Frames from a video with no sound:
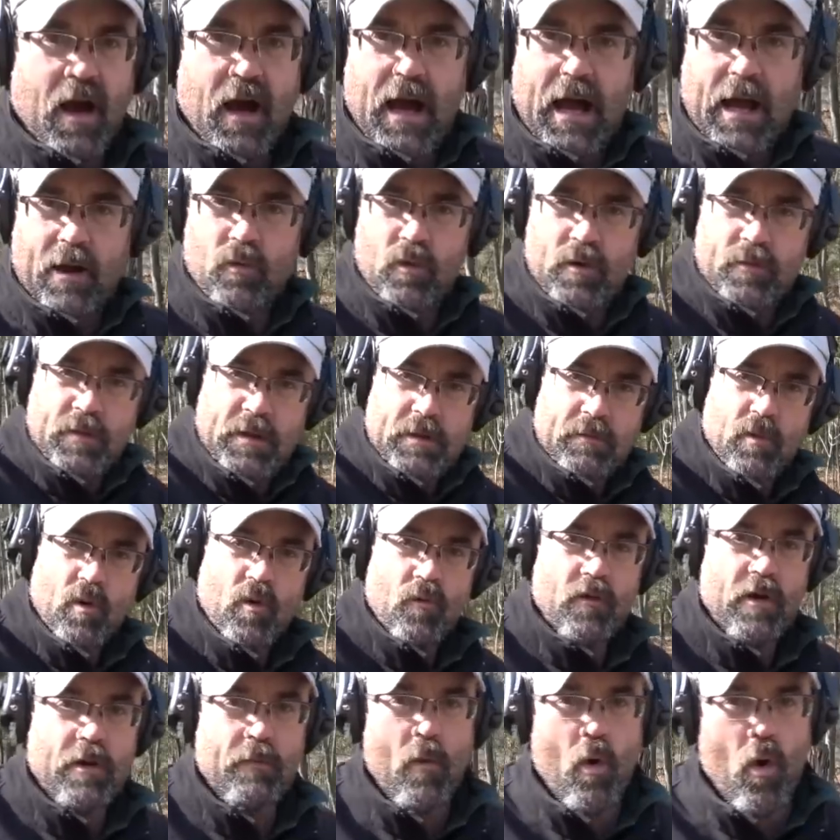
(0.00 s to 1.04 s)
I would be
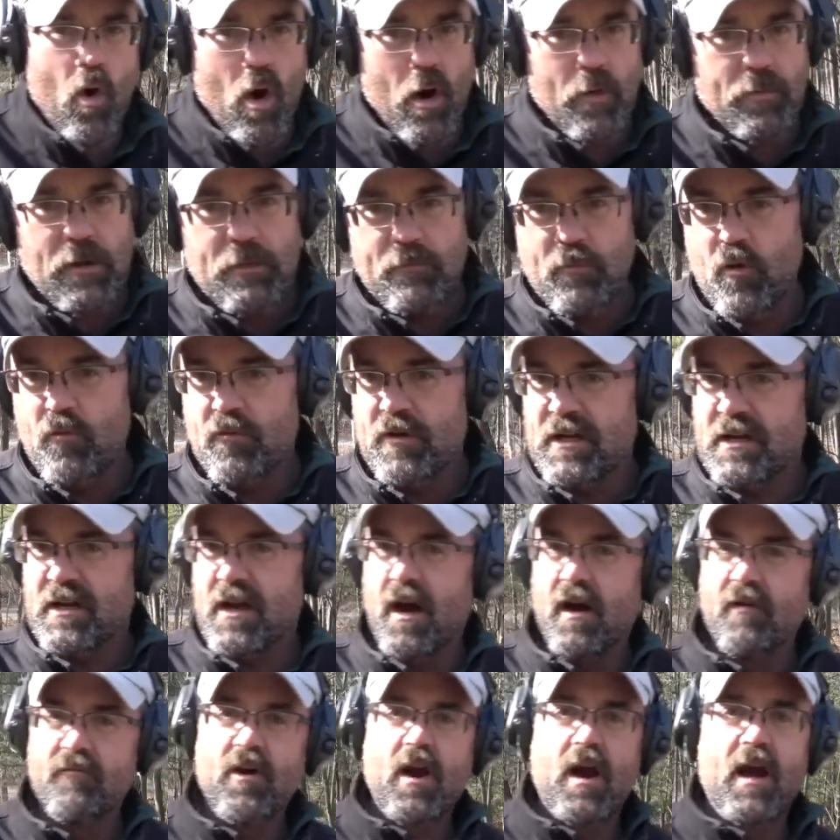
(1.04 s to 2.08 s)
moving more, I'd be moving to
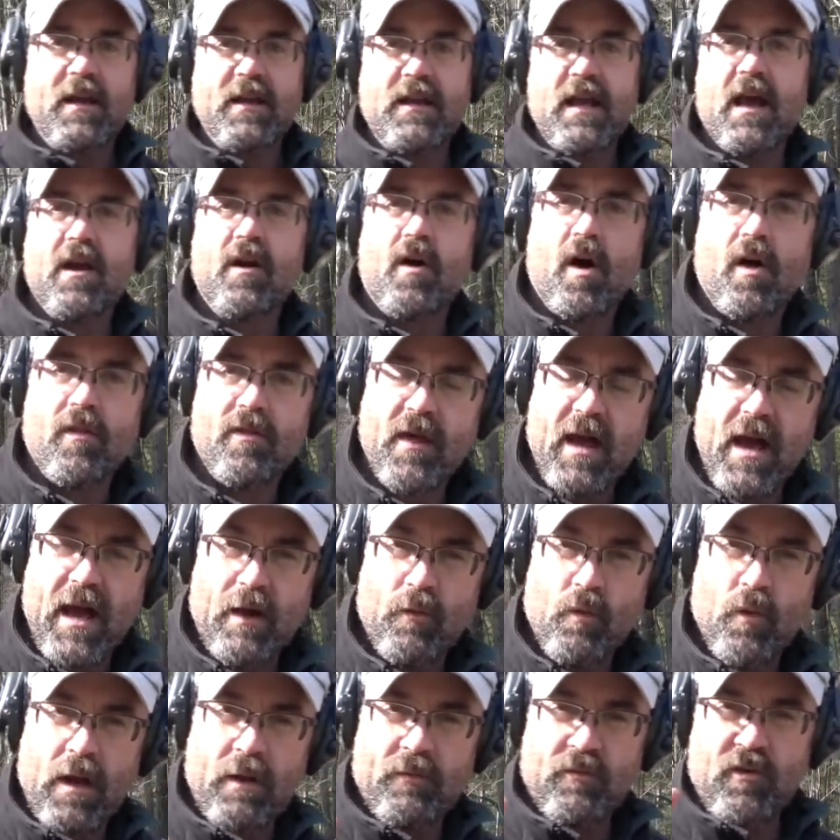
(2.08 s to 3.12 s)
cover, I get all
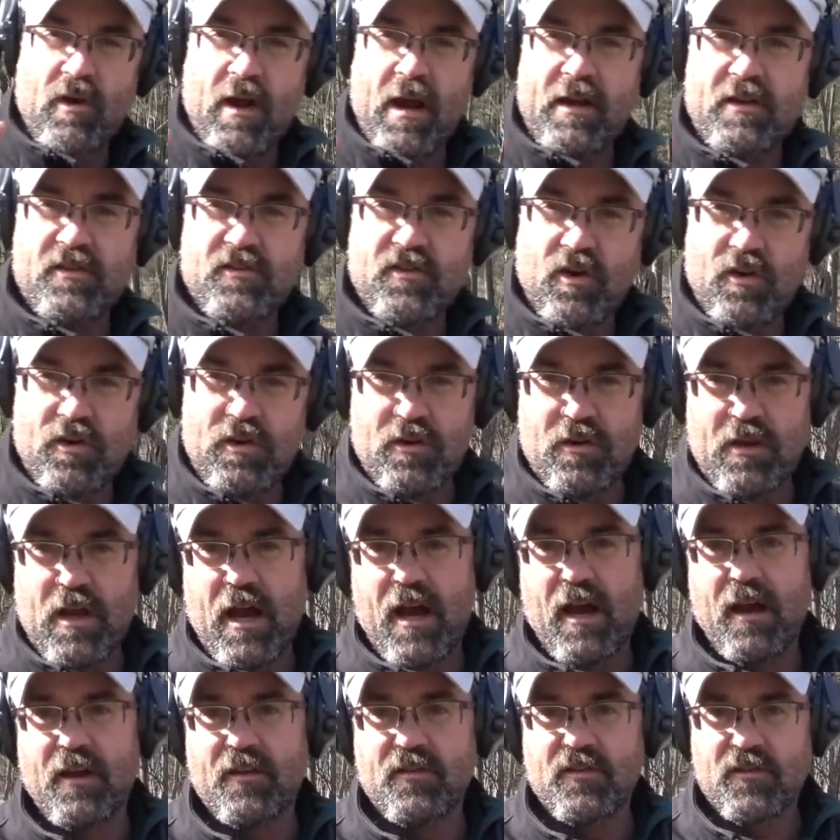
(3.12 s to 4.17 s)
that. What I'm trying to show you
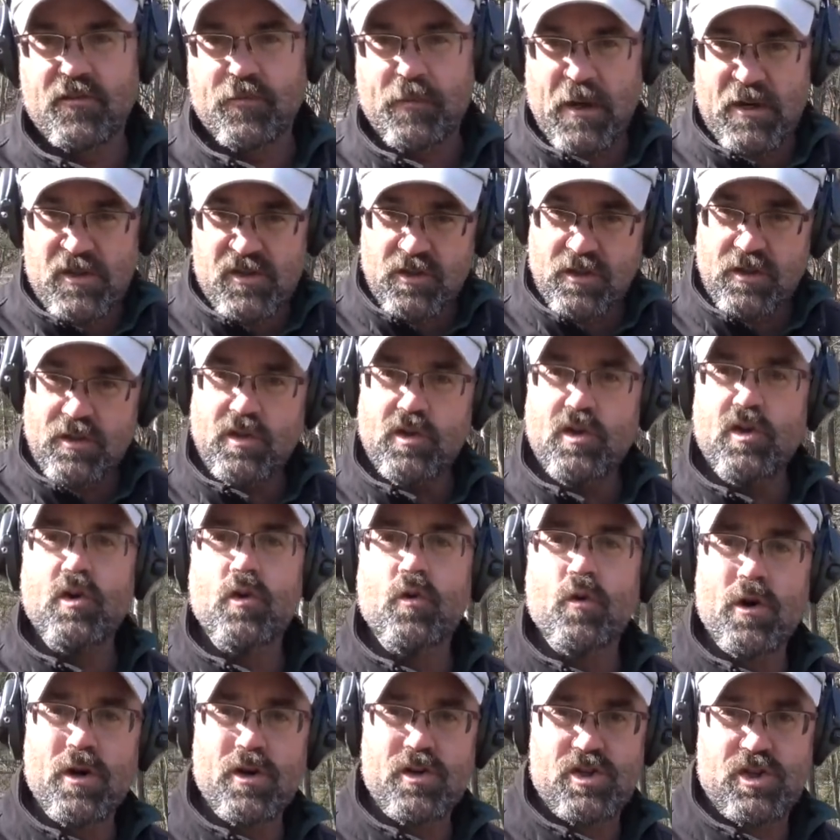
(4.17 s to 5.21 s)
guys, especially
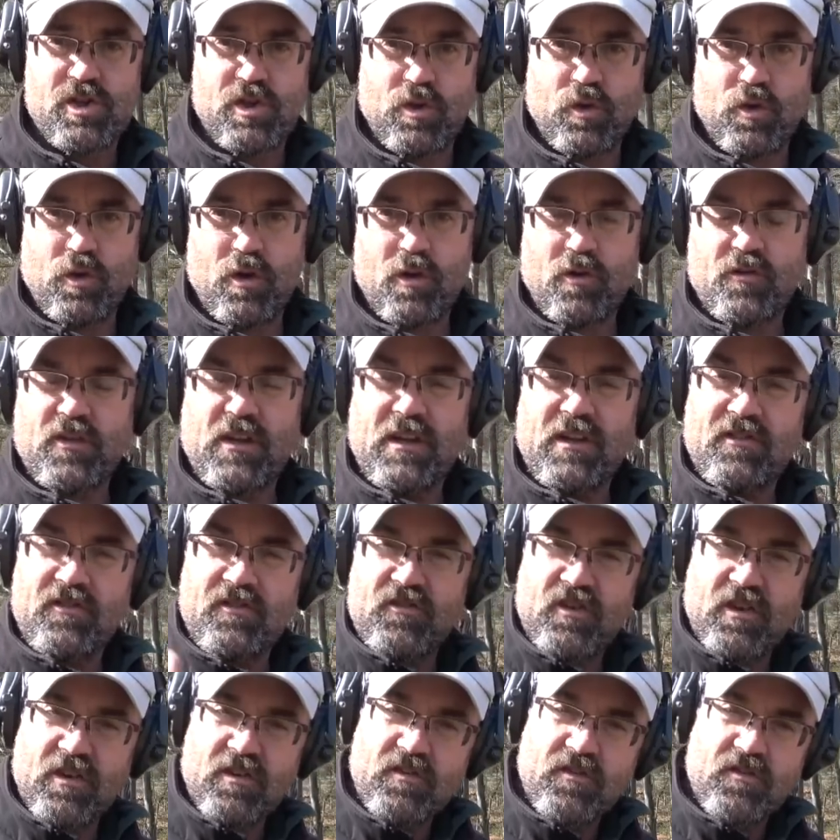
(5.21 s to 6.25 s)
newer shooters, is
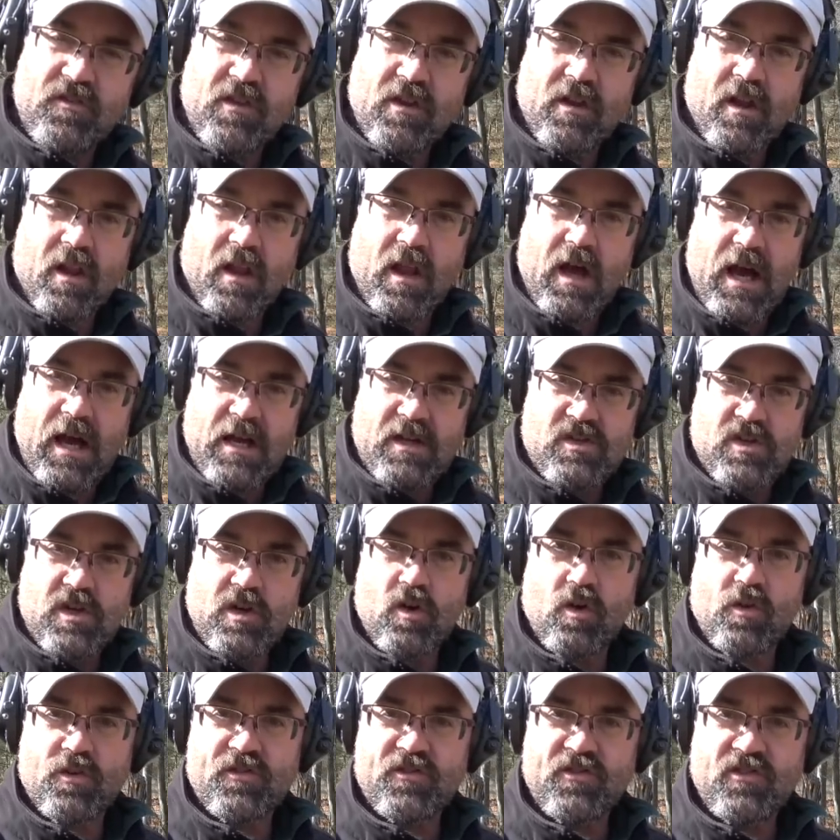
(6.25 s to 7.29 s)
just the
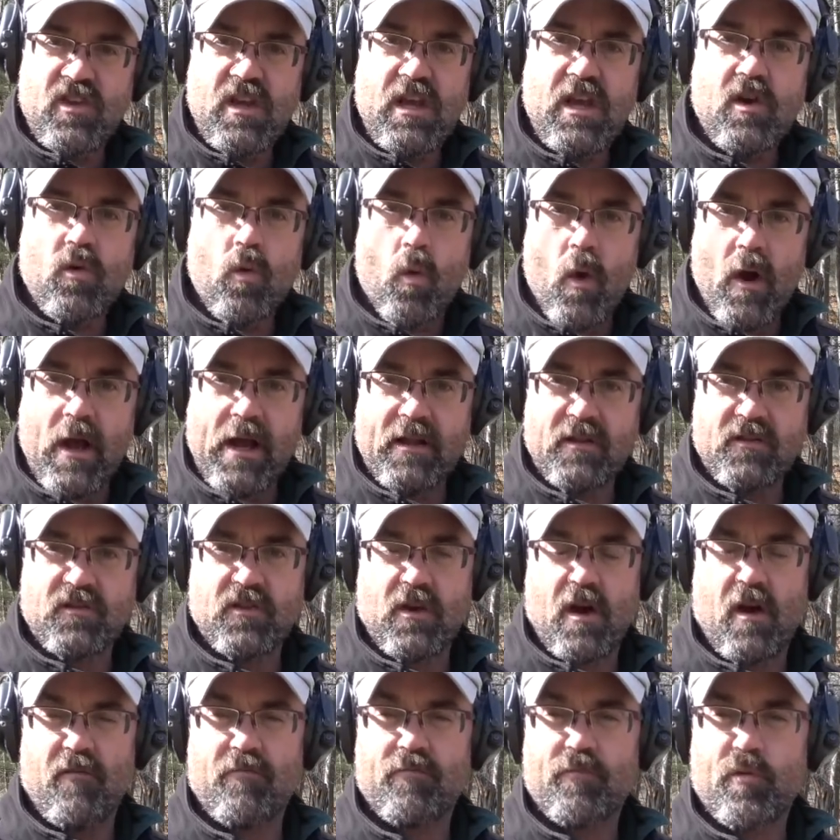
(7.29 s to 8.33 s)
logical sequence
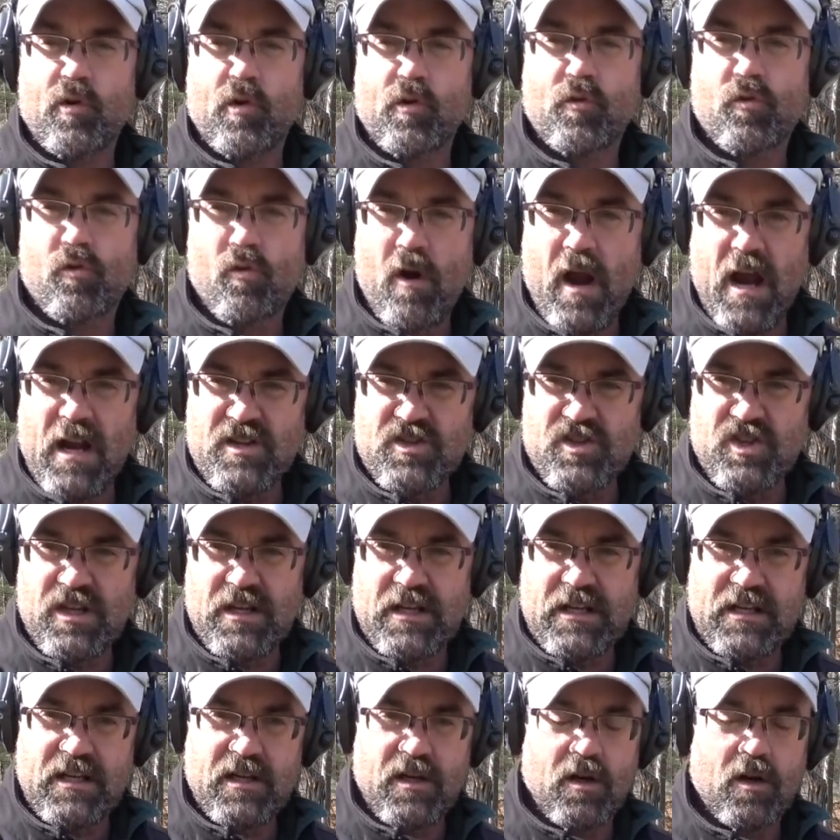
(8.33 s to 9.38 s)
of progression
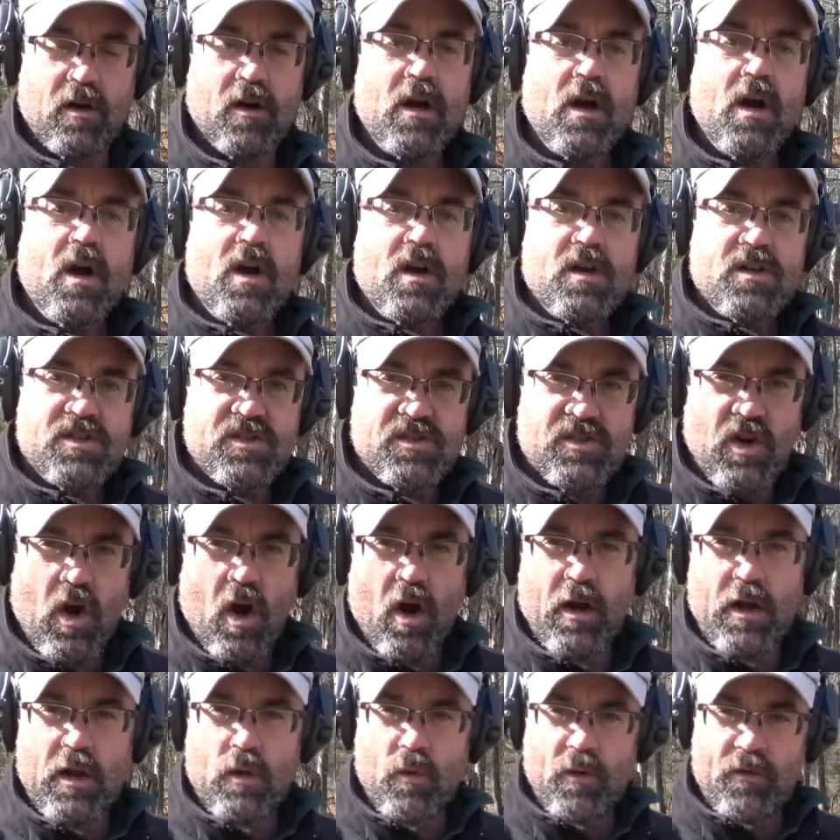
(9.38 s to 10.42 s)
here,
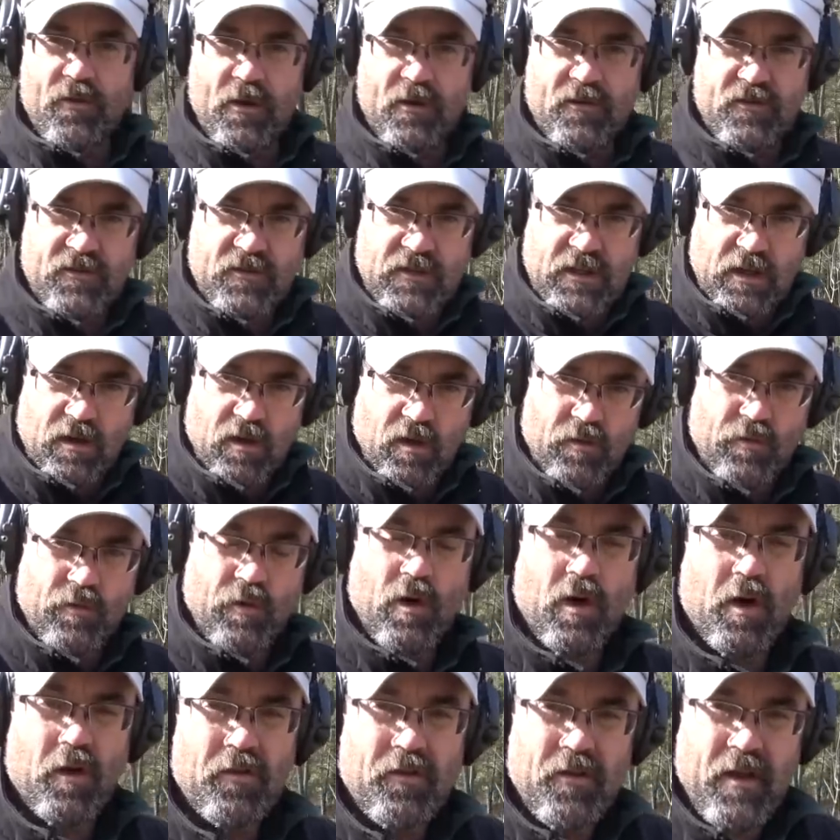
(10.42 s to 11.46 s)
starting with a skill
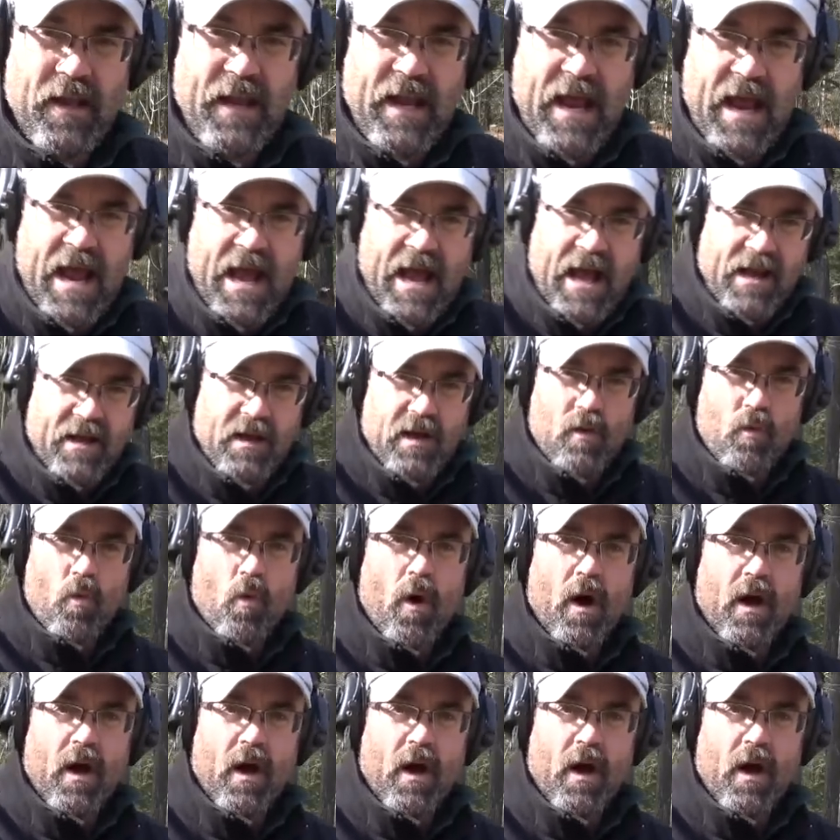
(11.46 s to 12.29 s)
drill, then adding